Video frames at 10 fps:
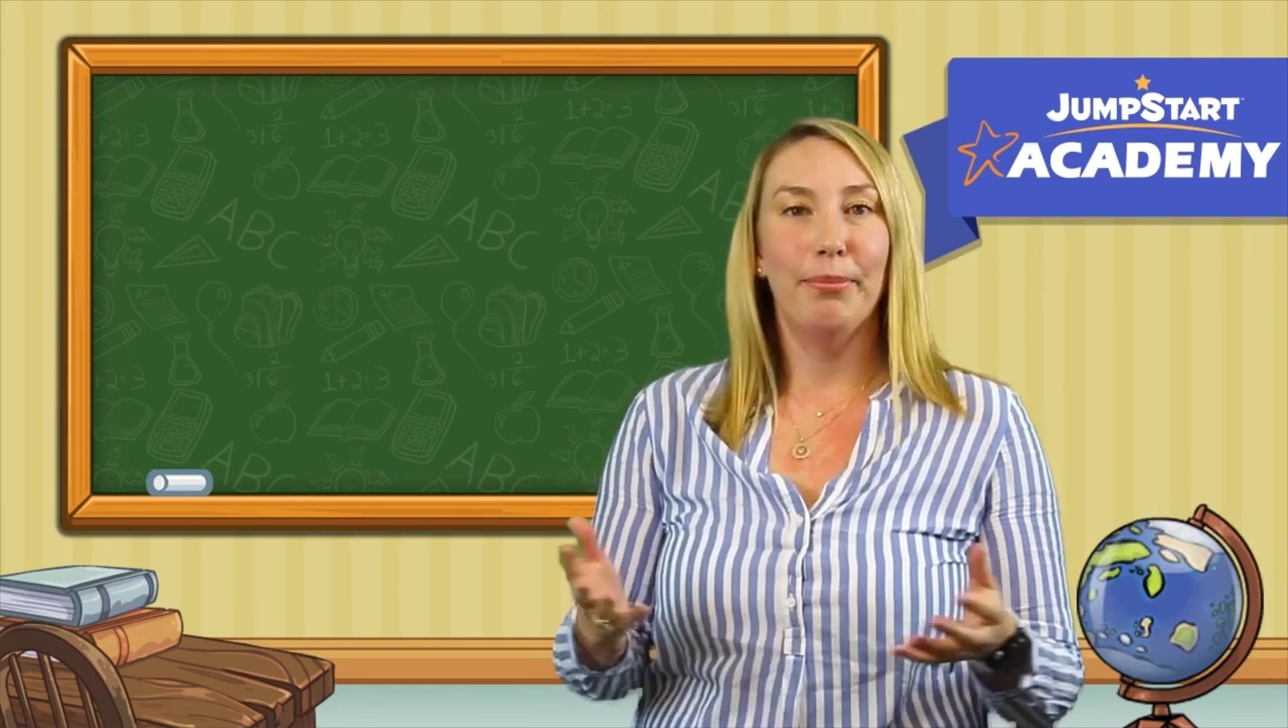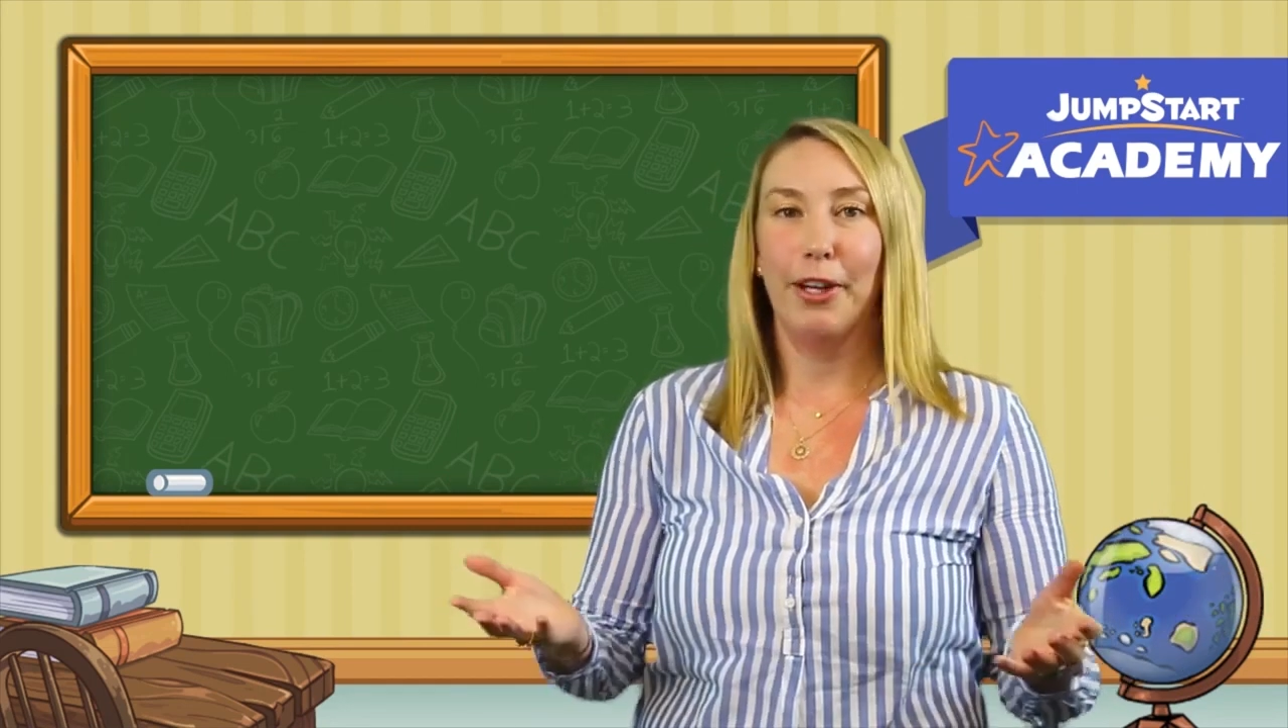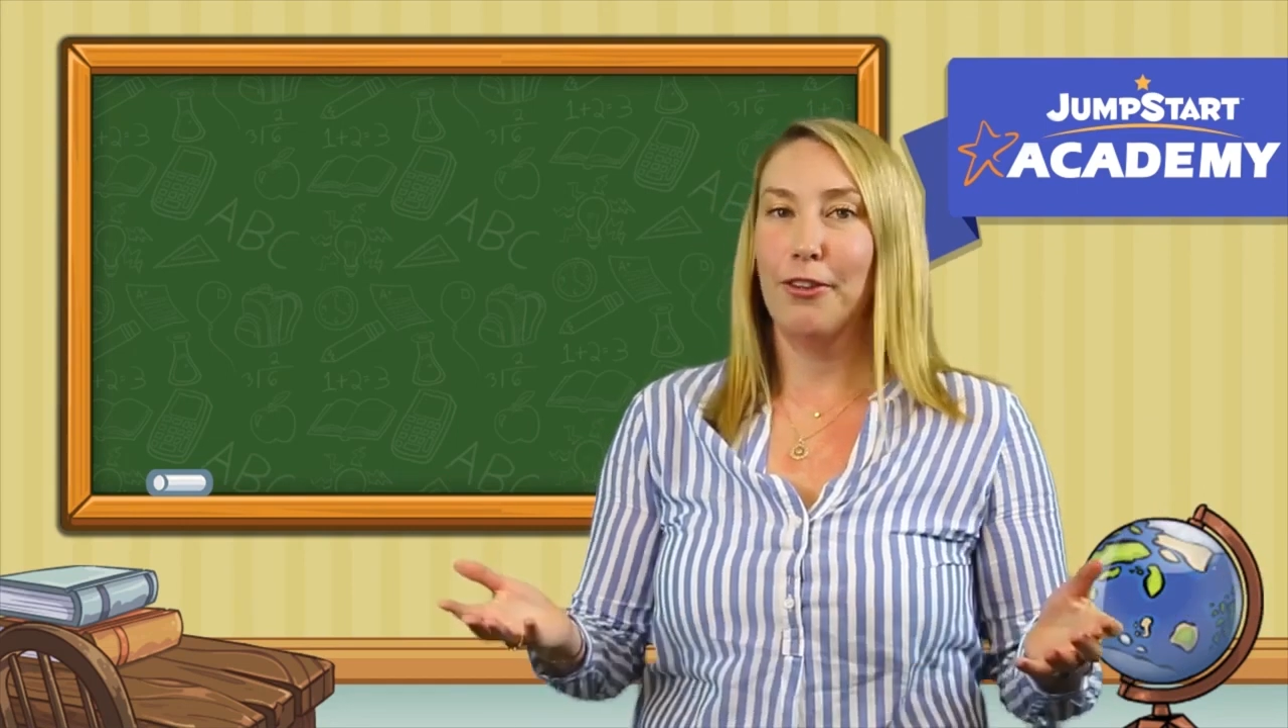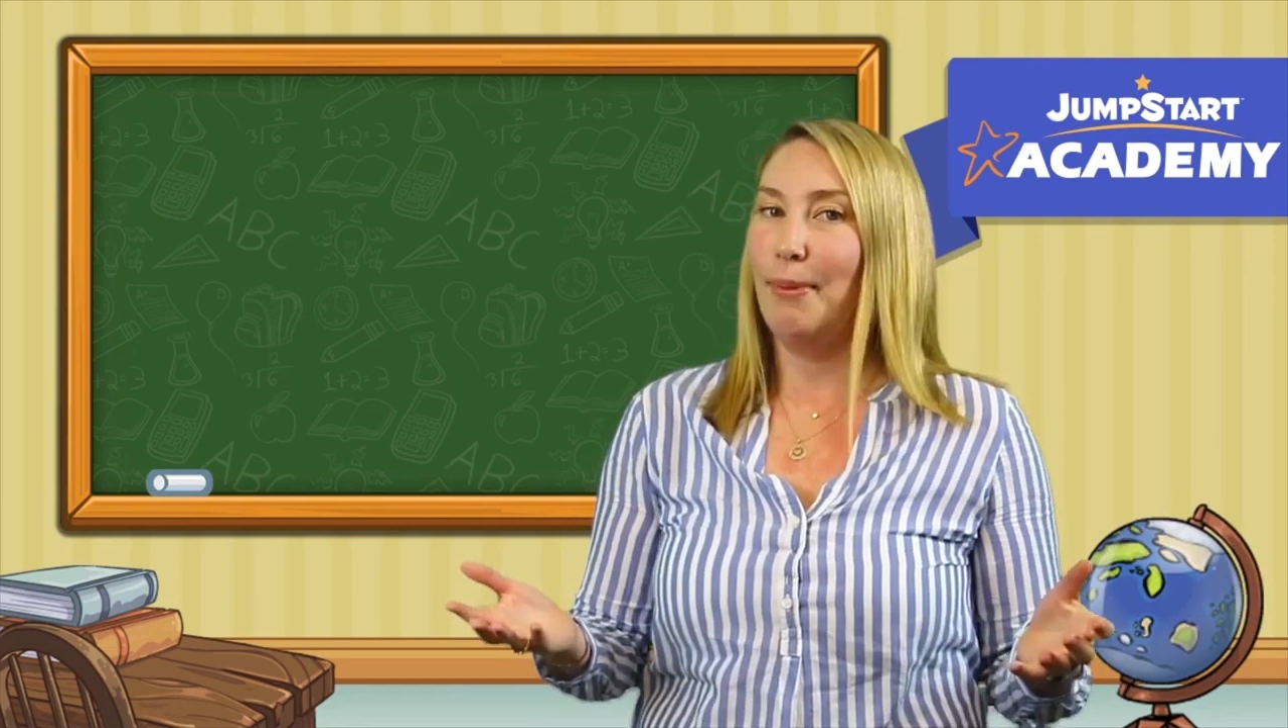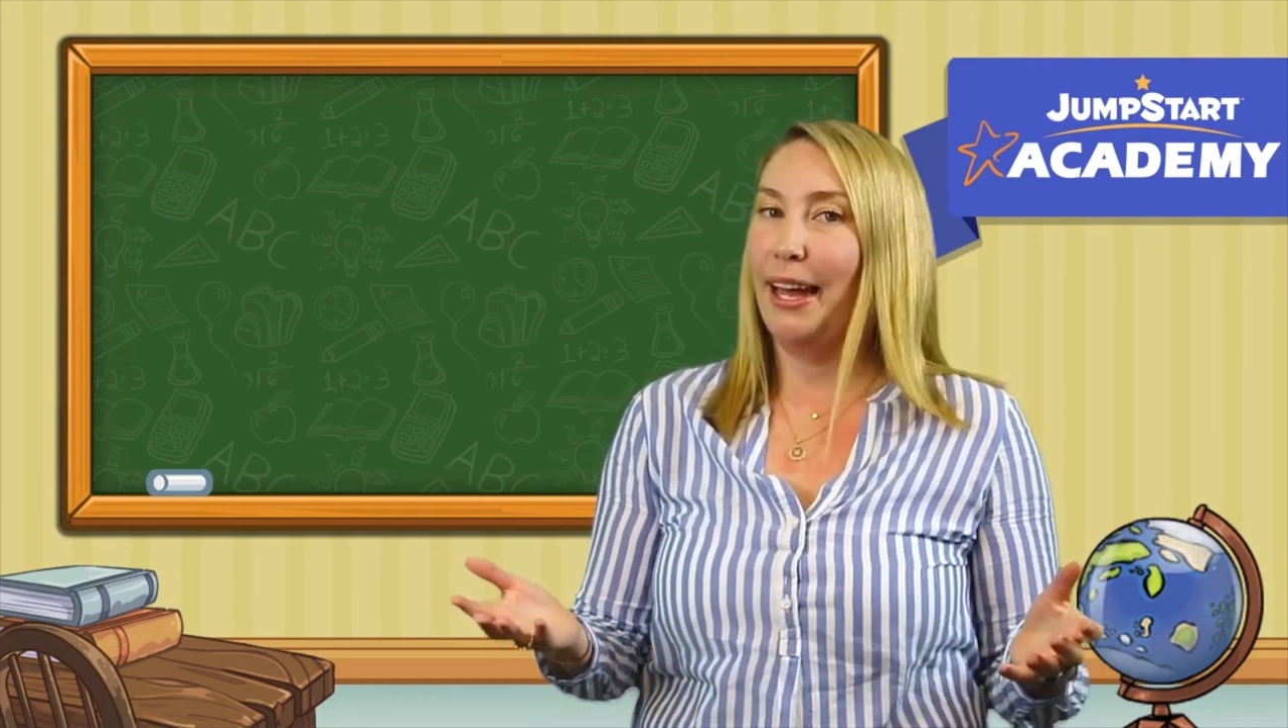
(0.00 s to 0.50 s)

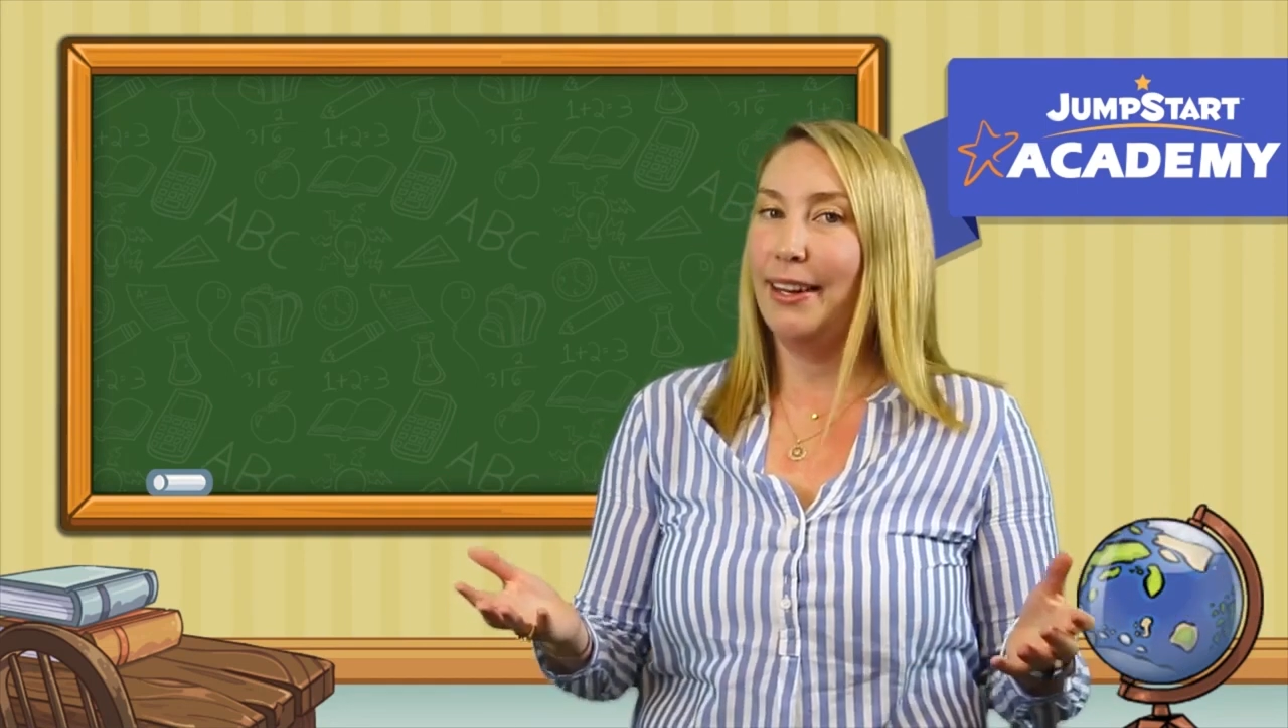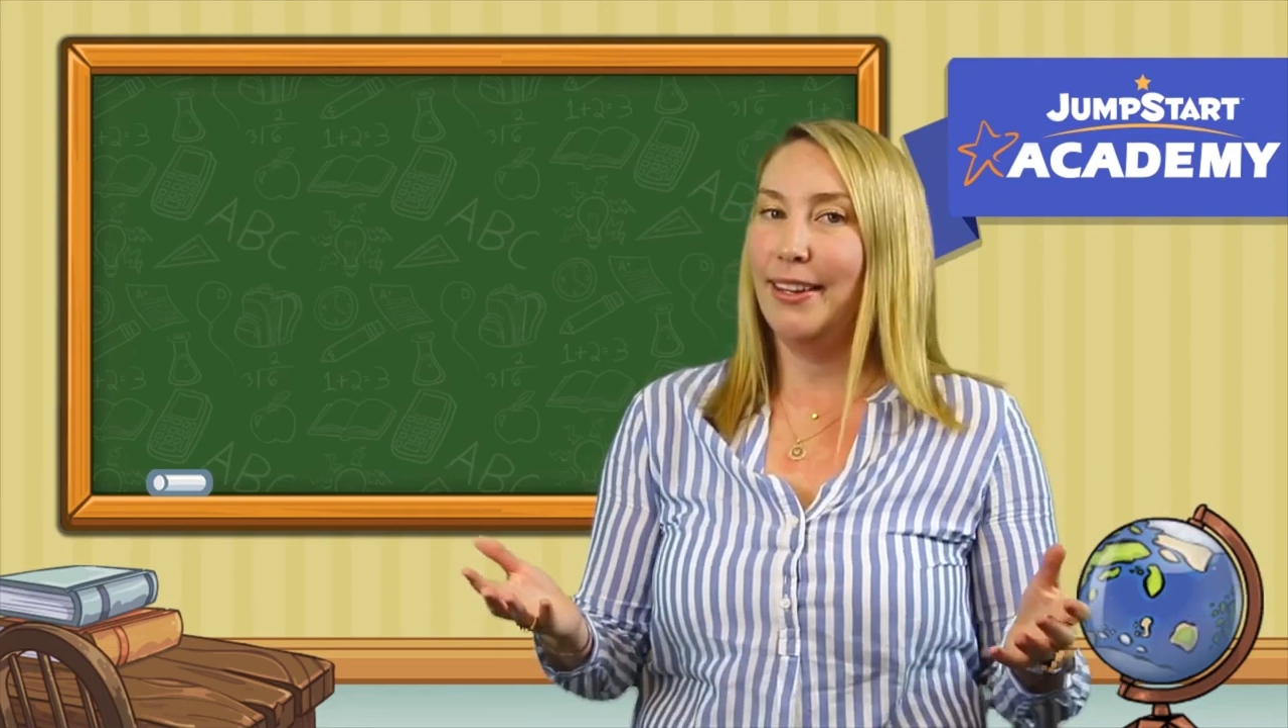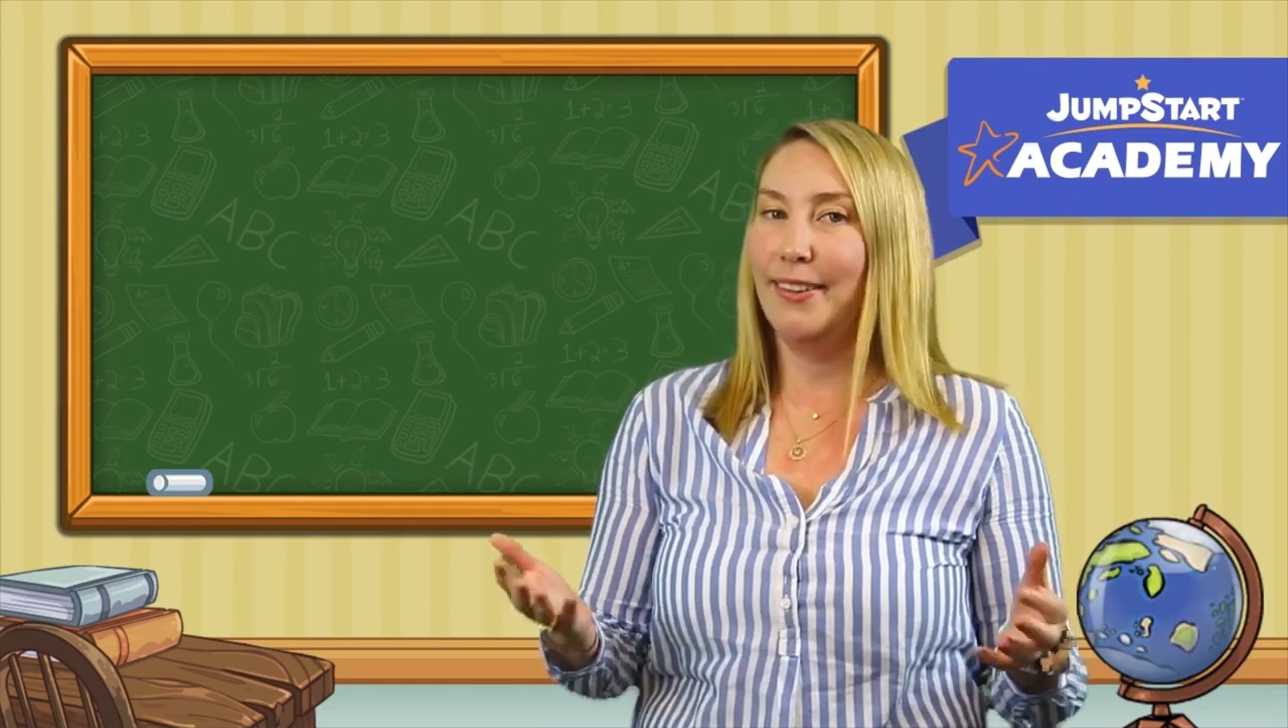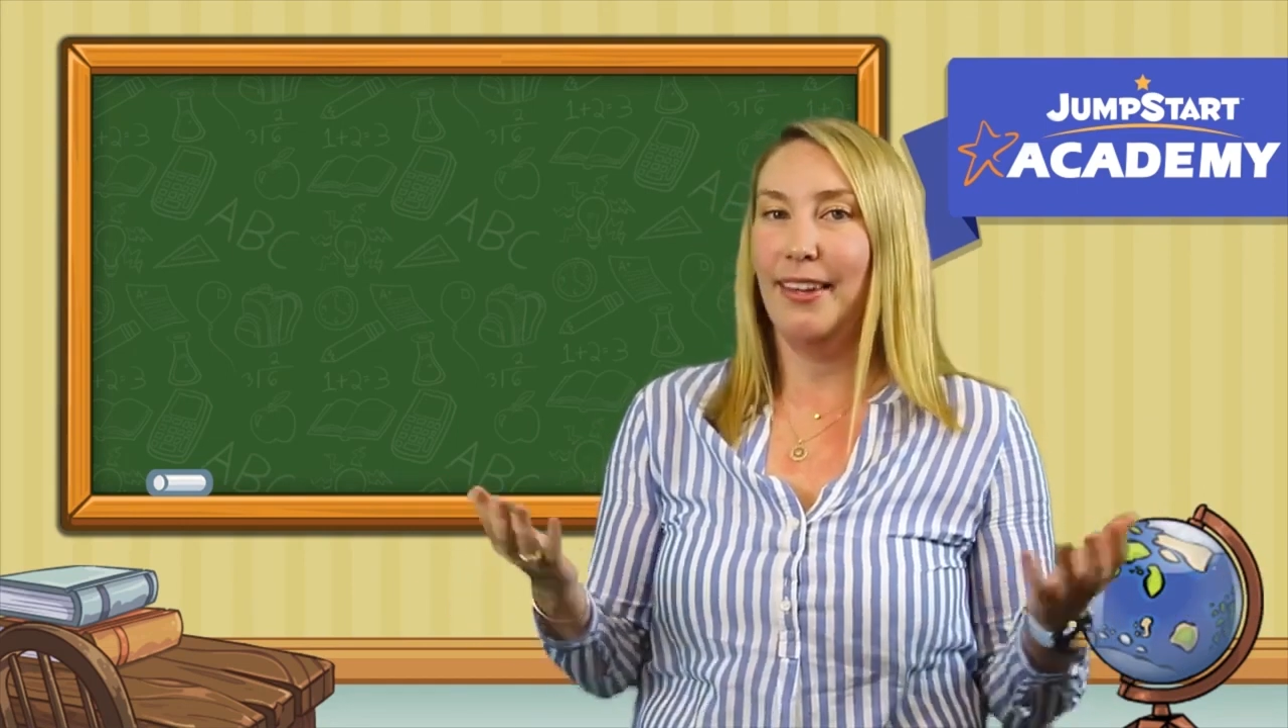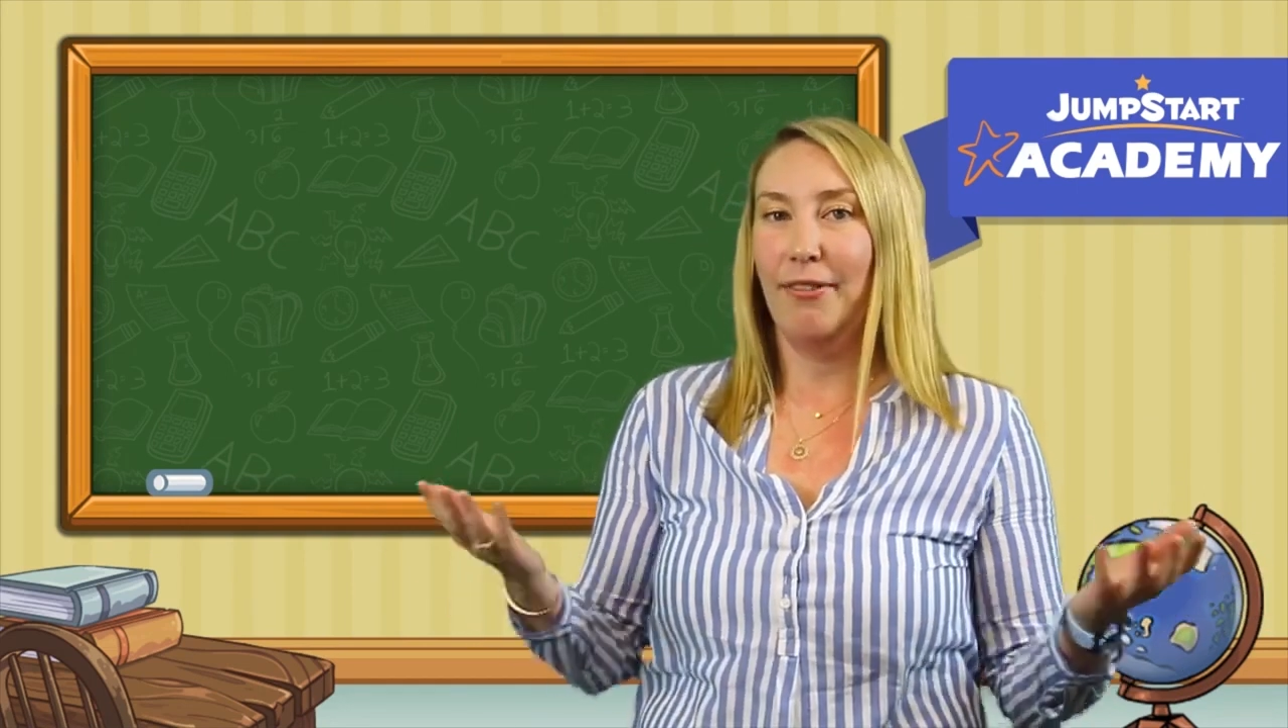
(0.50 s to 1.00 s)
March Madness.